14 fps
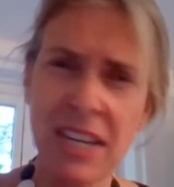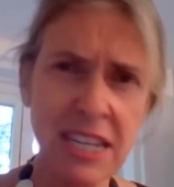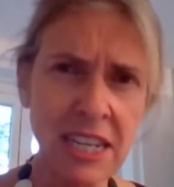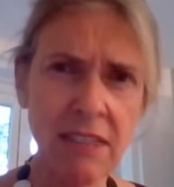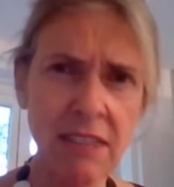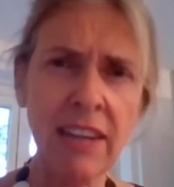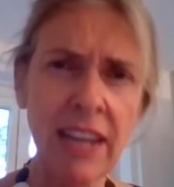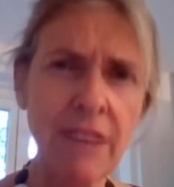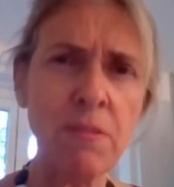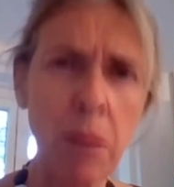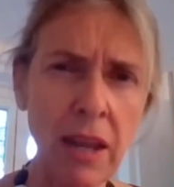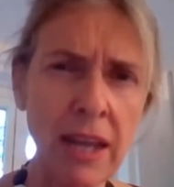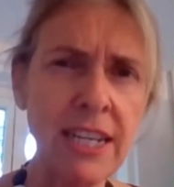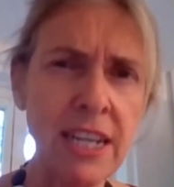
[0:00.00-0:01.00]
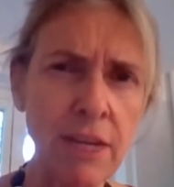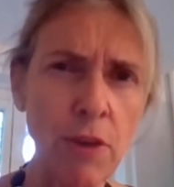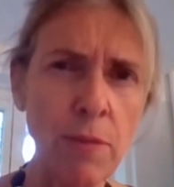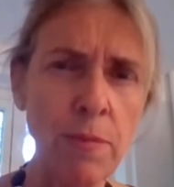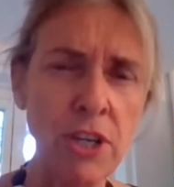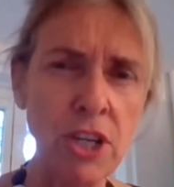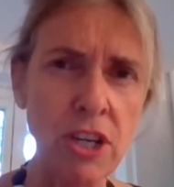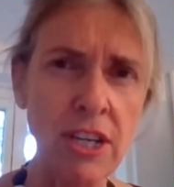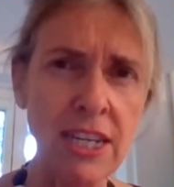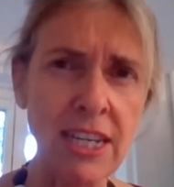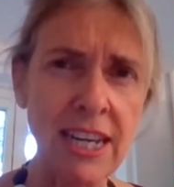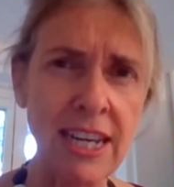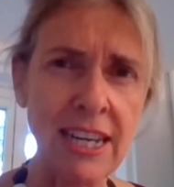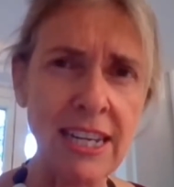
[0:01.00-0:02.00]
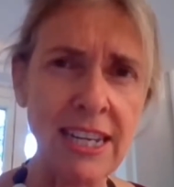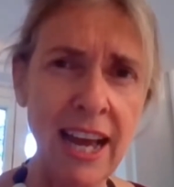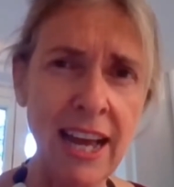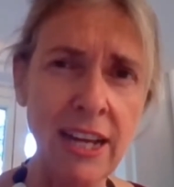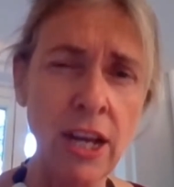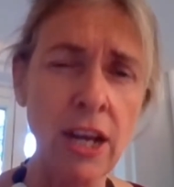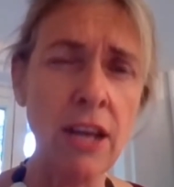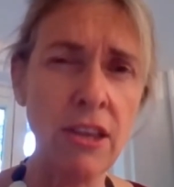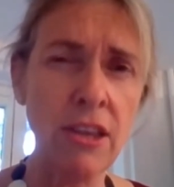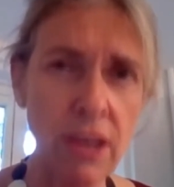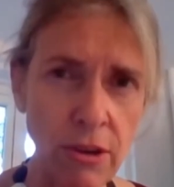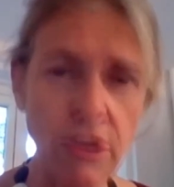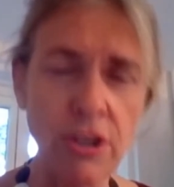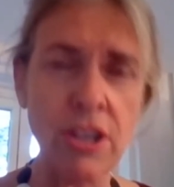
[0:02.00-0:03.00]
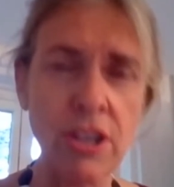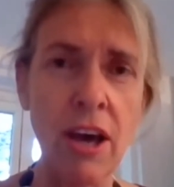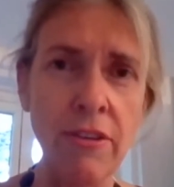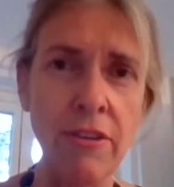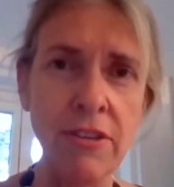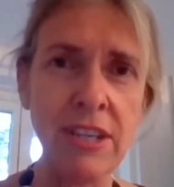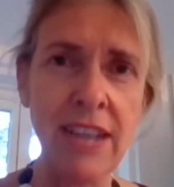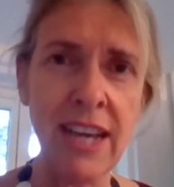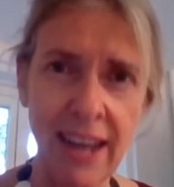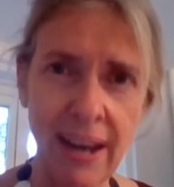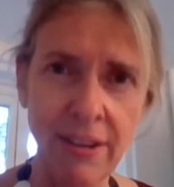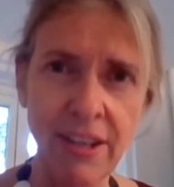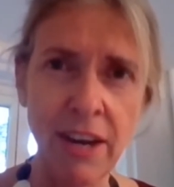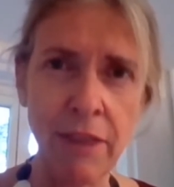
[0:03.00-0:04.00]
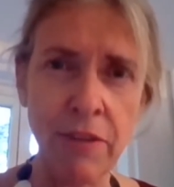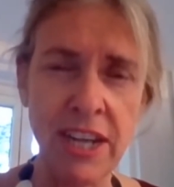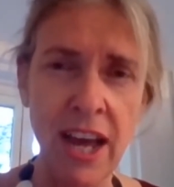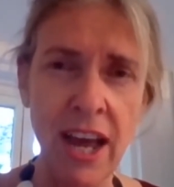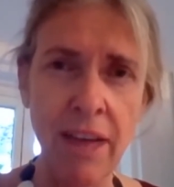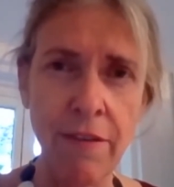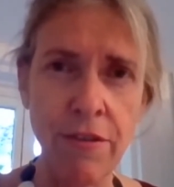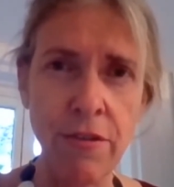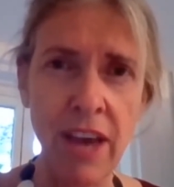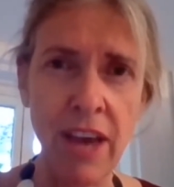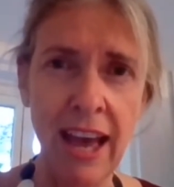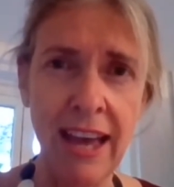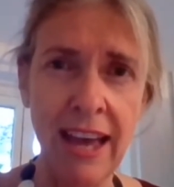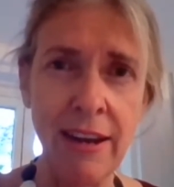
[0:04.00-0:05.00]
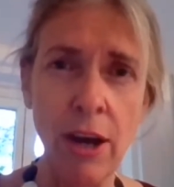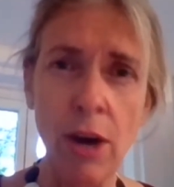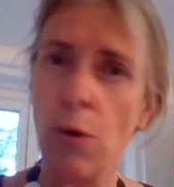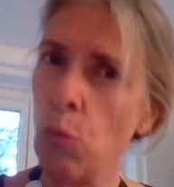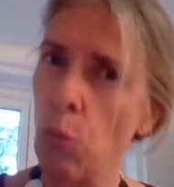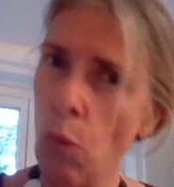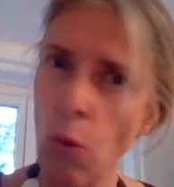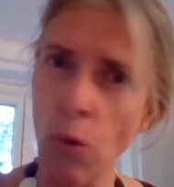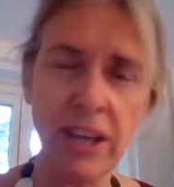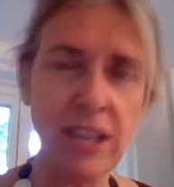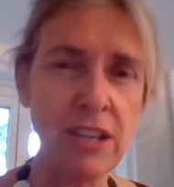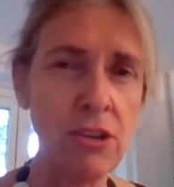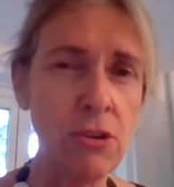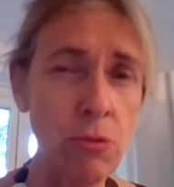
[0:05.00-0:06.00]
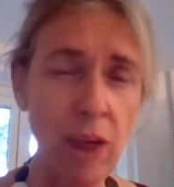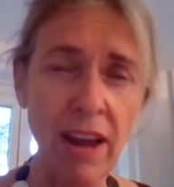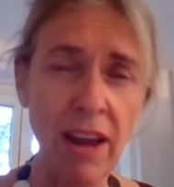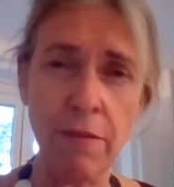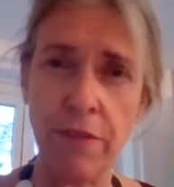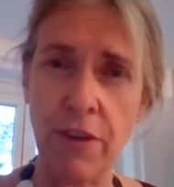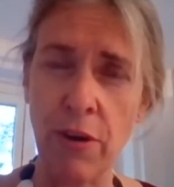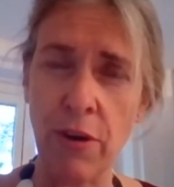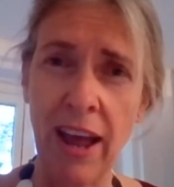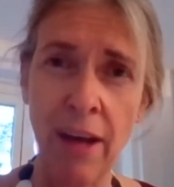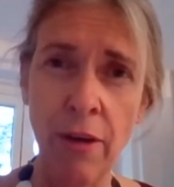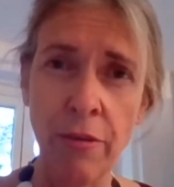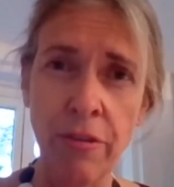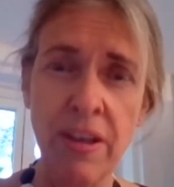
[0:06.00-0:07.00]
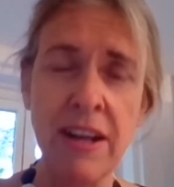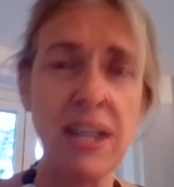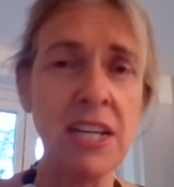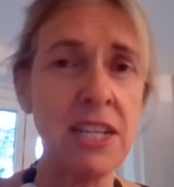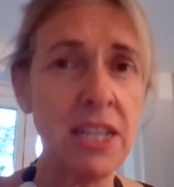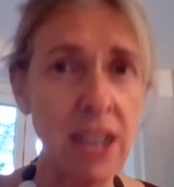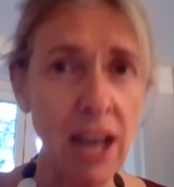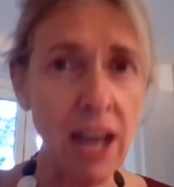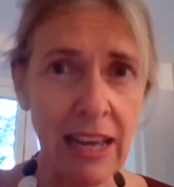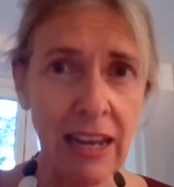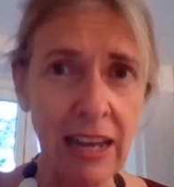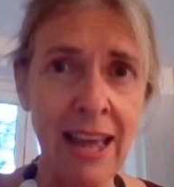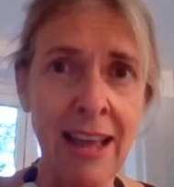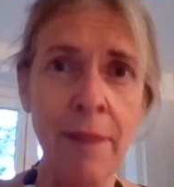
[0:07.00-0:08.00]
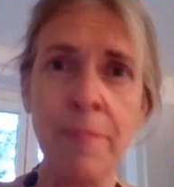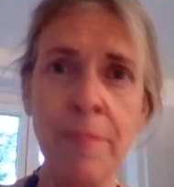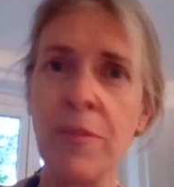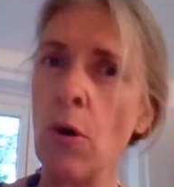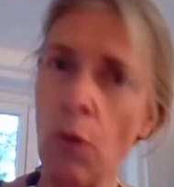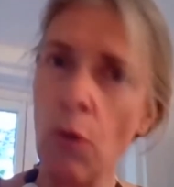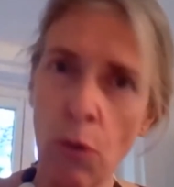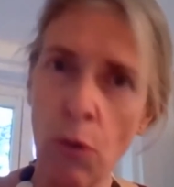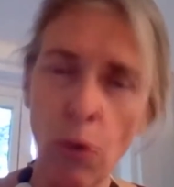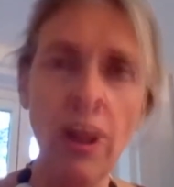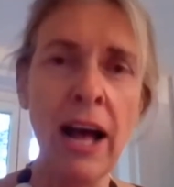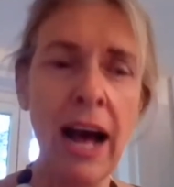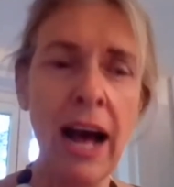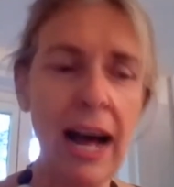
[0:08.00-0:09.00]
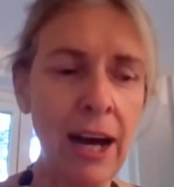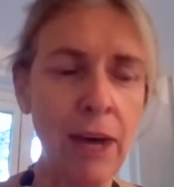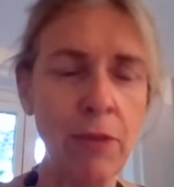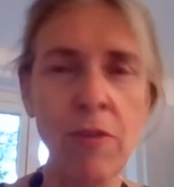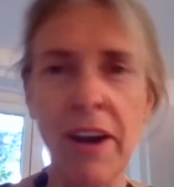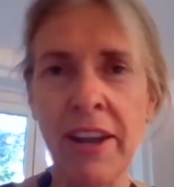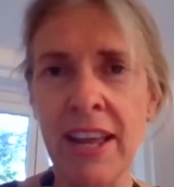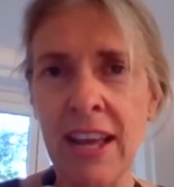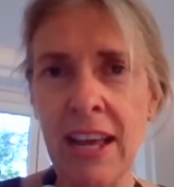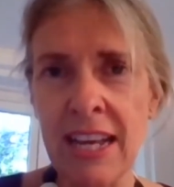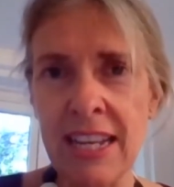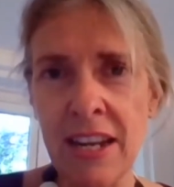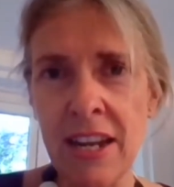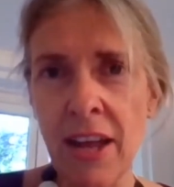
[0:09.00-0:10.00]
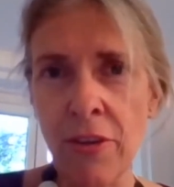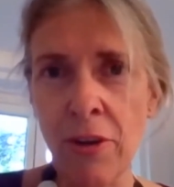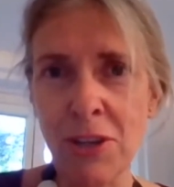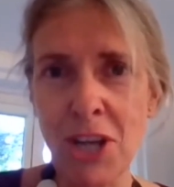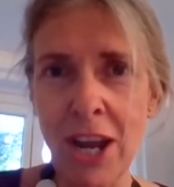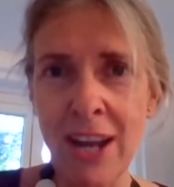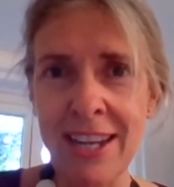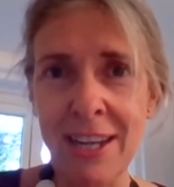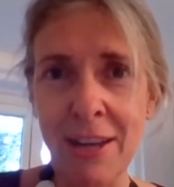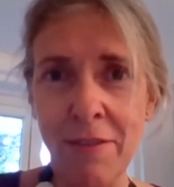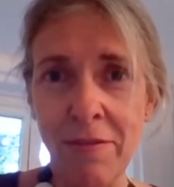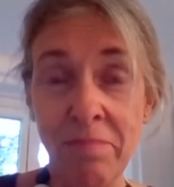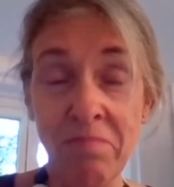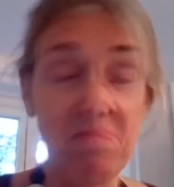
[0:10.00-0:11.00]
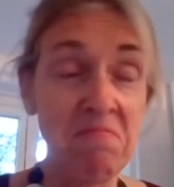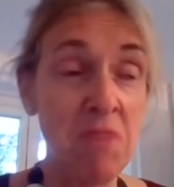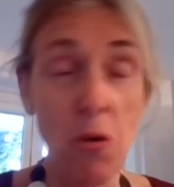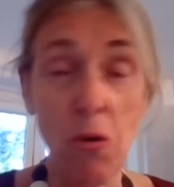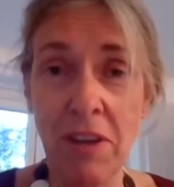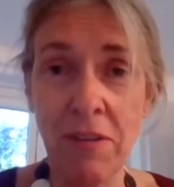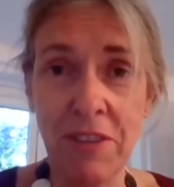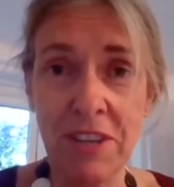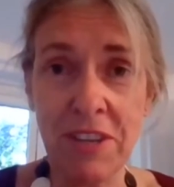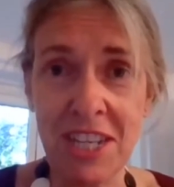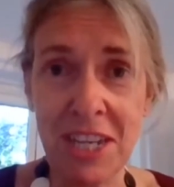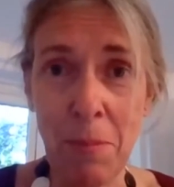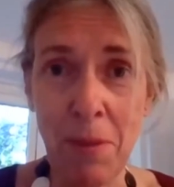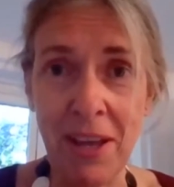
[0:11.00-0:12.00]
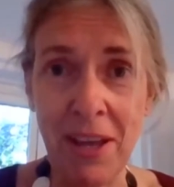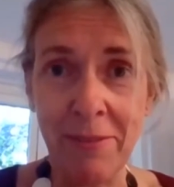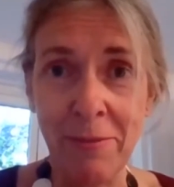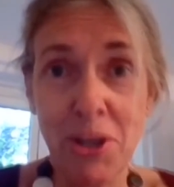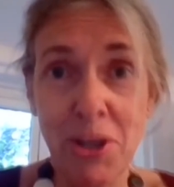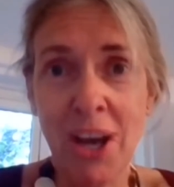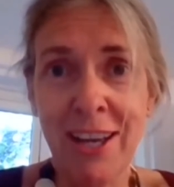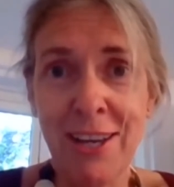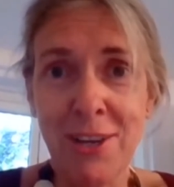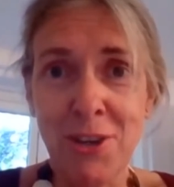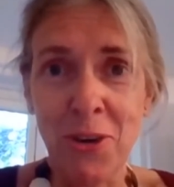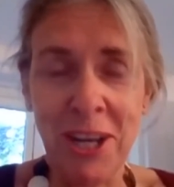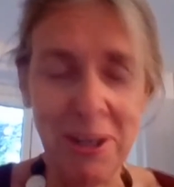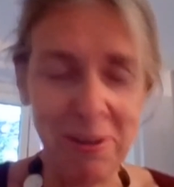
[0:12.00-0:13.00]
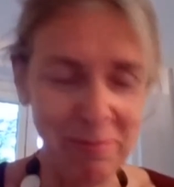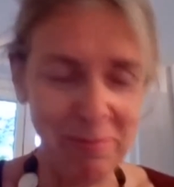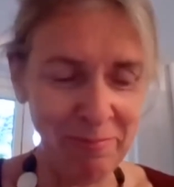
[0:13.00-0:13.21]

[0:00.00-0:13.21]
But it still leaves plenty of opportunities, and use those. Get out every day if you can. Walk is great for your health. Cycling or running is another alternative. Or even skipping, which I enjoy.